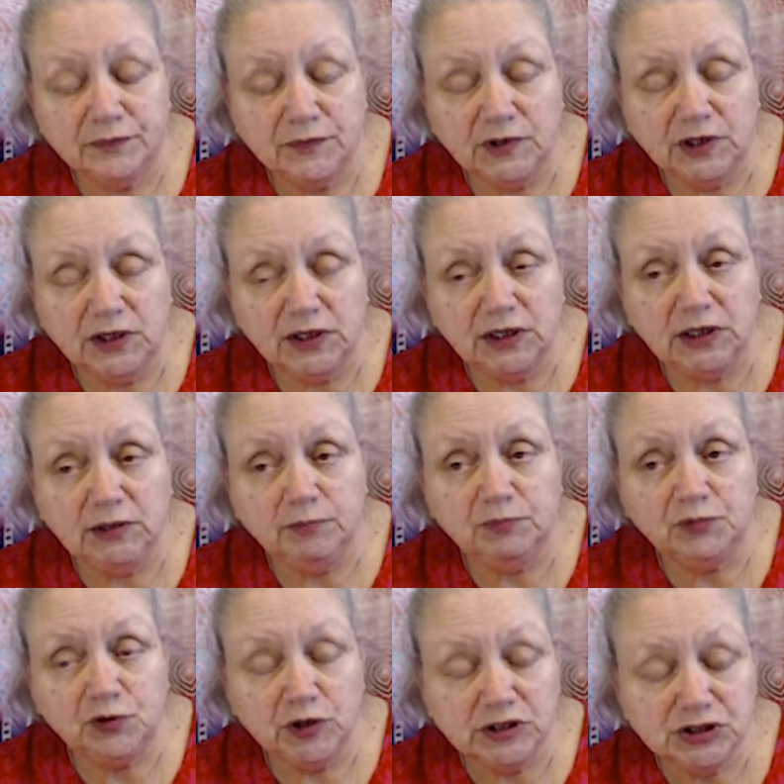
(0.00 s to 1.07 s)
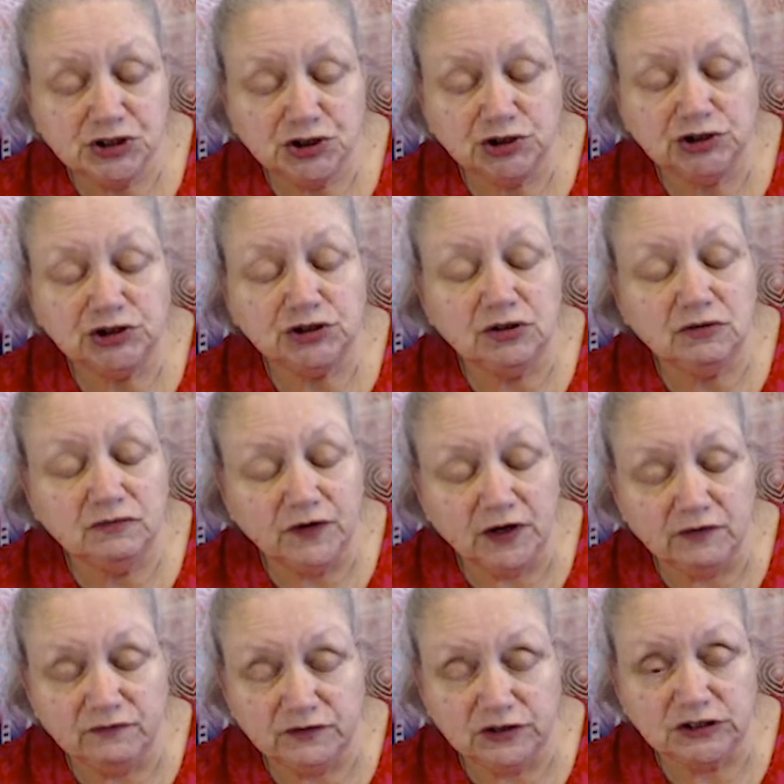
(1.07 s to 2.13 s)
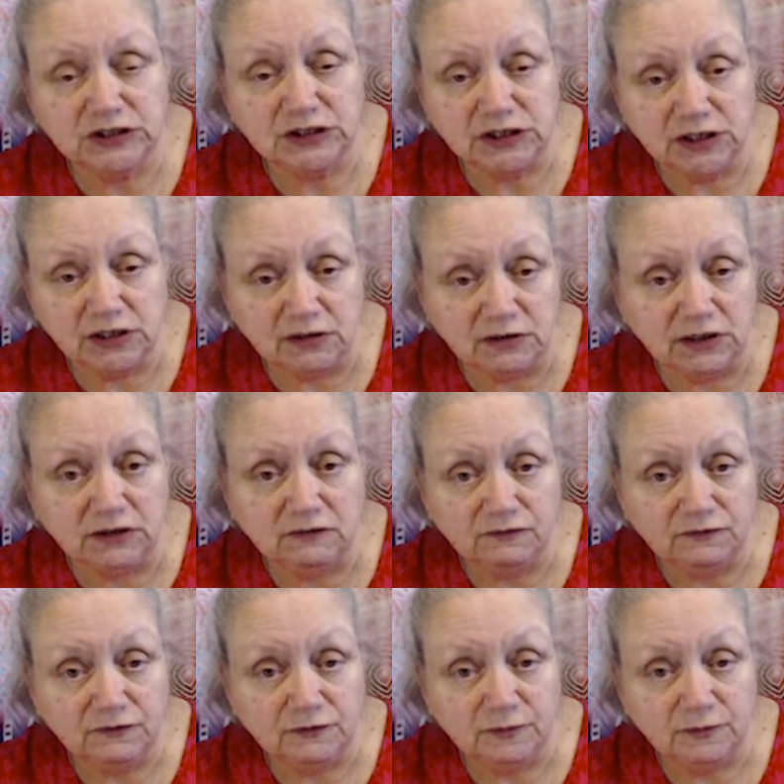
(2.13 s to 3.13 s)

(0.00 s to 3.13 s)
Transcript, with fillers: the pressures of everyday life.